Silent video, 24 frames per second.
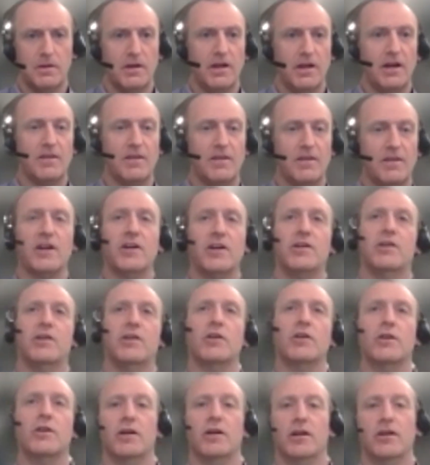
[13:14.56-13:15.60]
And they can
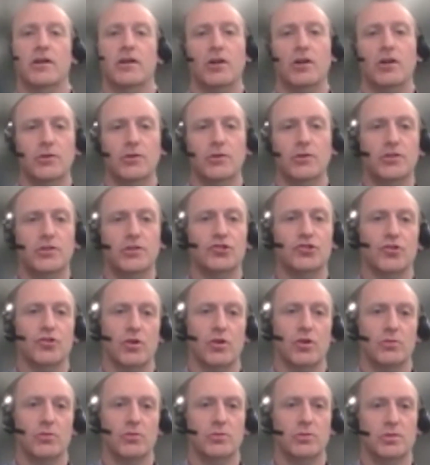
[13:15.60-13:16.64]
include
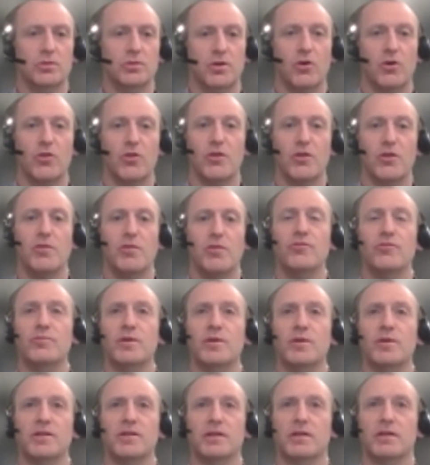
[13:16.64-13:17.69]
controls on the
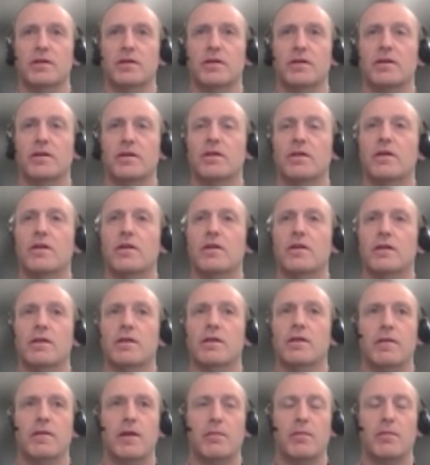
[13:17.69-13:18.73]
movement
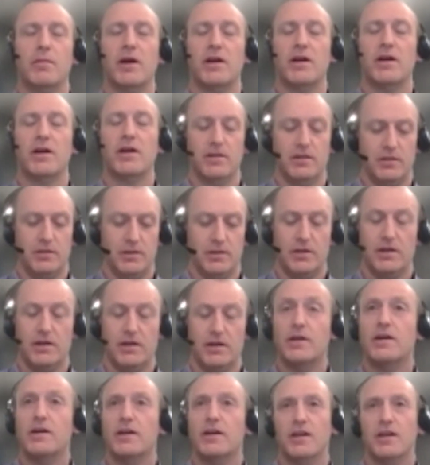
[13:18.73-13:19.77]
that may,
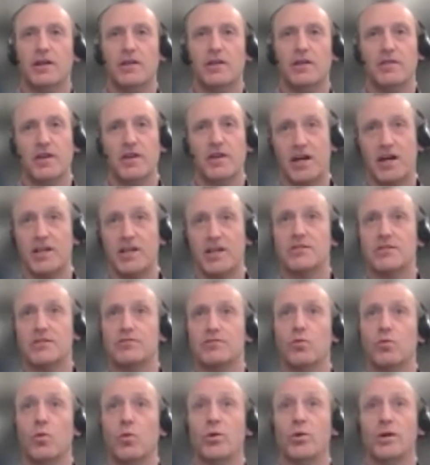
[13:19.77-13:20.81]
in the case of
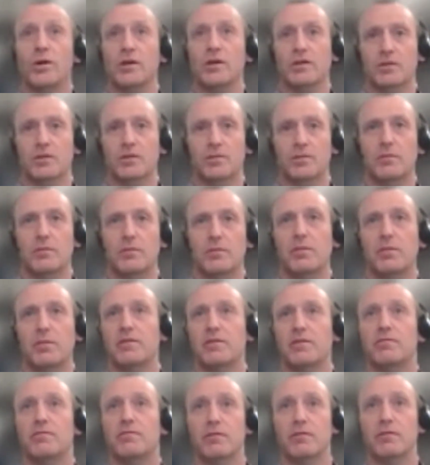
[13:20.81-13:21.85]
water, be
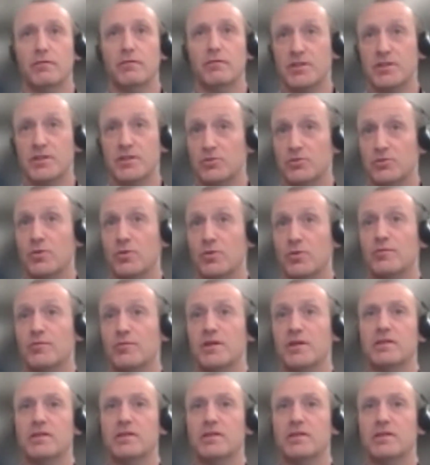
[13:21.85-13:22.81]
vessel movement,